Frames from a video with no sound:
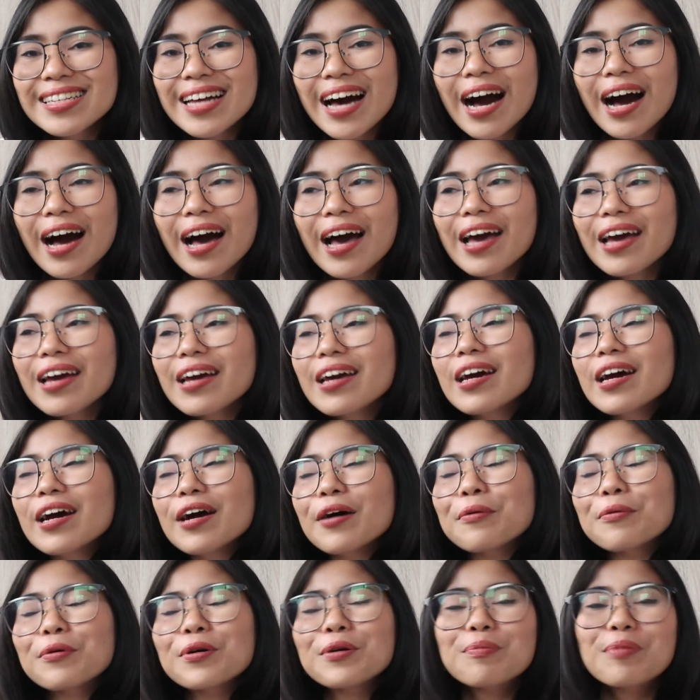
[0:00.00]
I
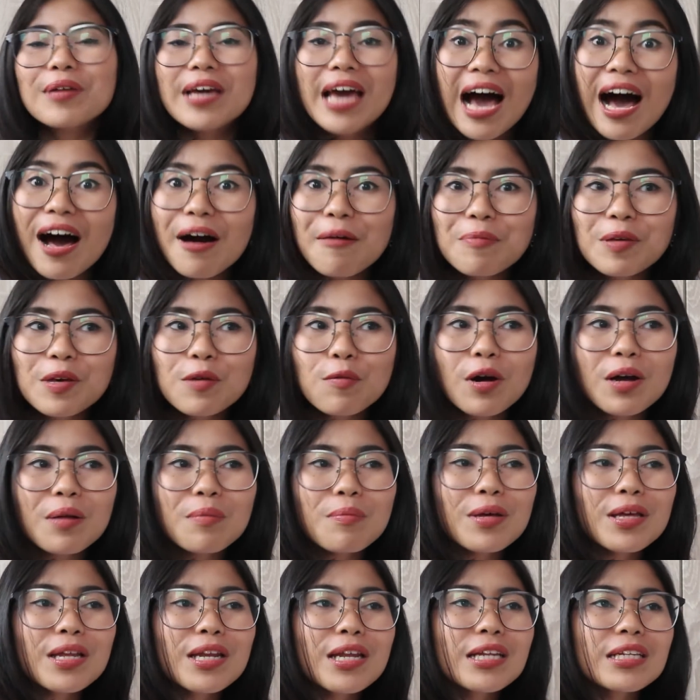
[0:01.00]
would be happy one
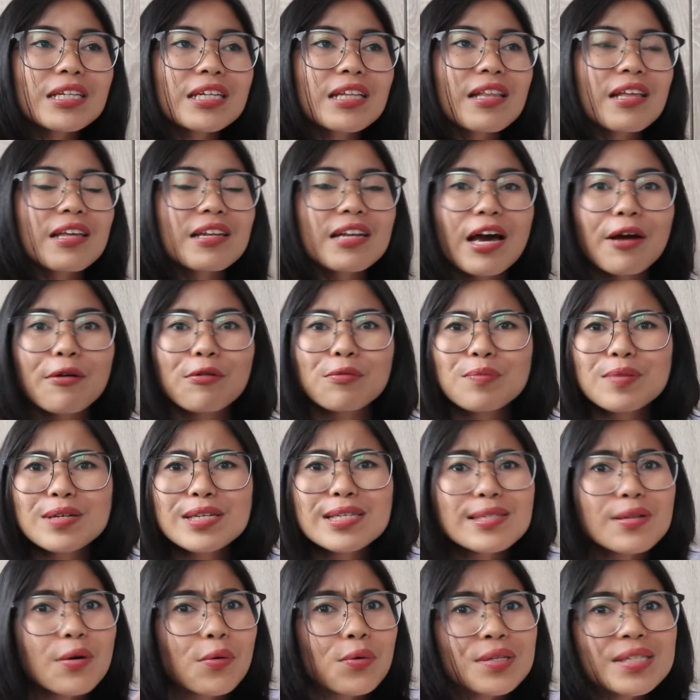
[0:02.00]
minute and then I would be
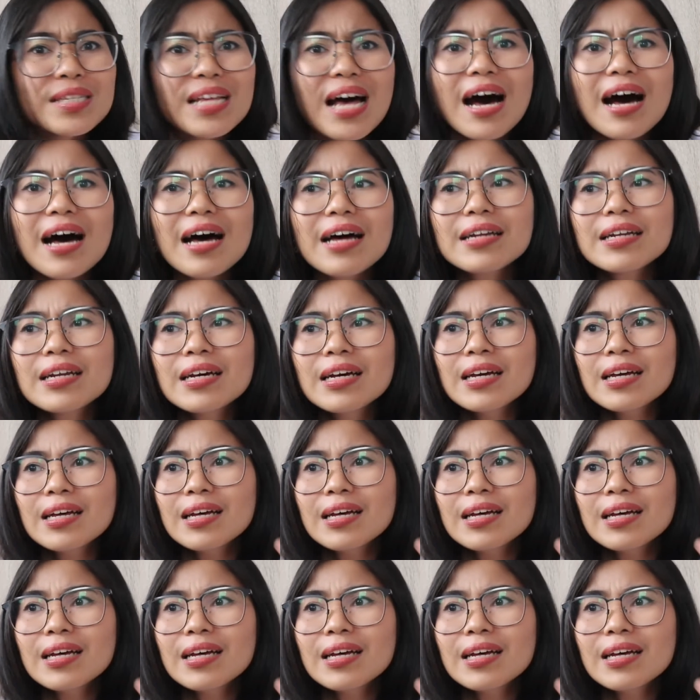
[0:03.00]
so sad